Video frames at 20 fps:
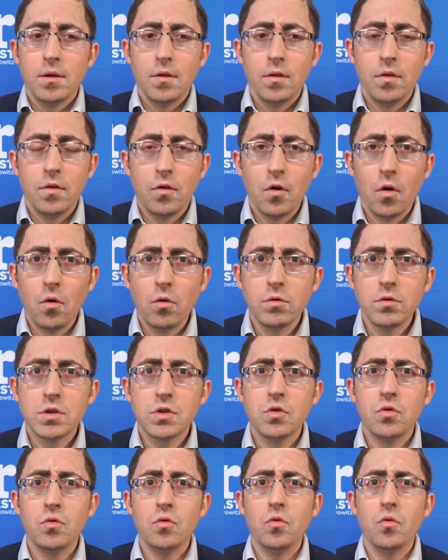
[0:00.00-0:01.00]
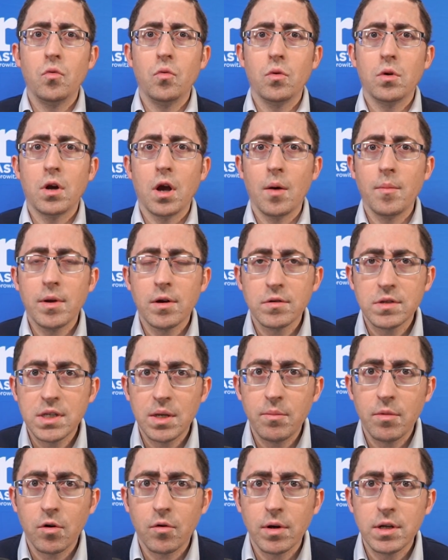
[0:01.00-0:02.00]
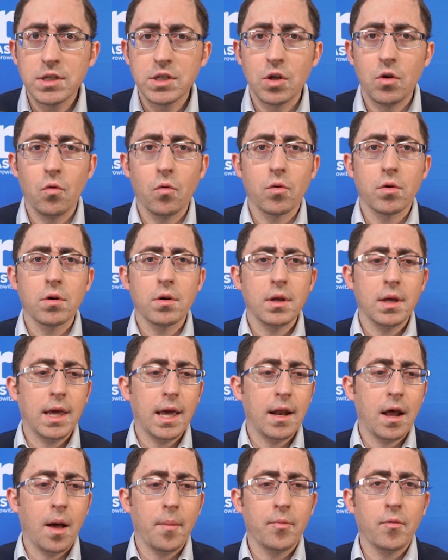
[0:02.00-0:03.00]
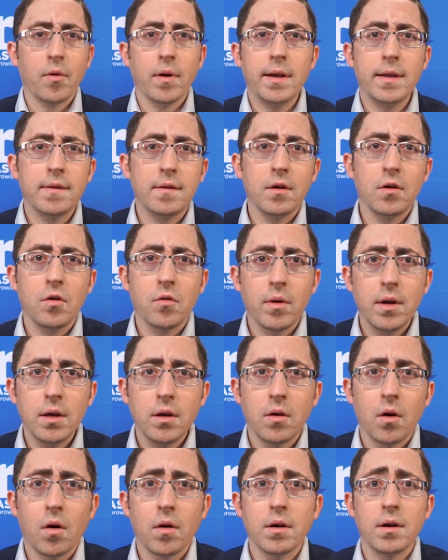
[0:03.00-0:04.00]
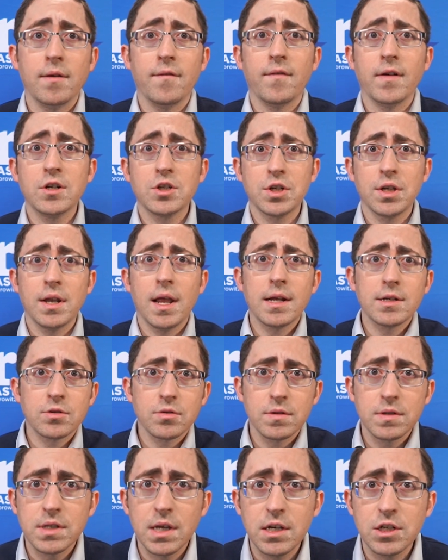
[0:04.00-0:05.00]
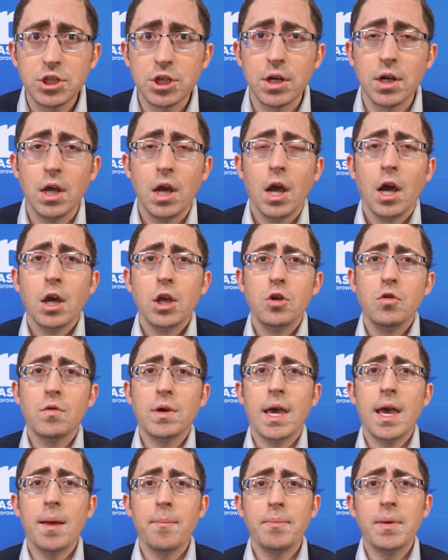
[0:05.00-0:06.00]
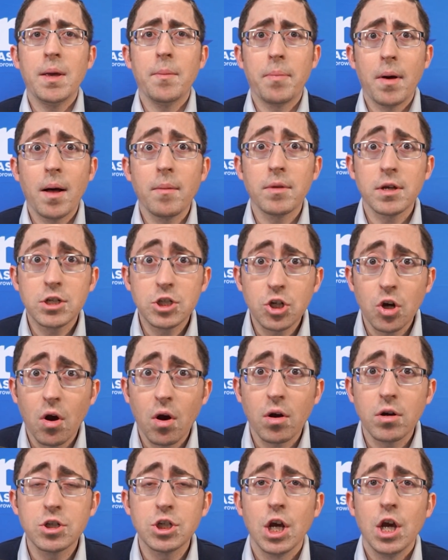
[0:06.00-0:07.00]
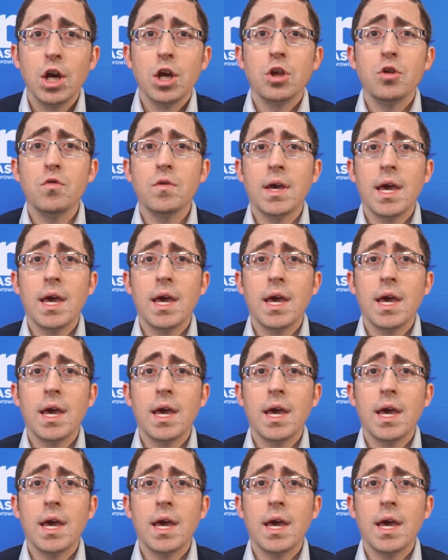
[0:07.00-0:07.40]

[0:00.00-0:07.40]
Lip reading: those who come here as immigrants, in order to get upgraded to a green card and eventually naturalization, you can't be a public charge. You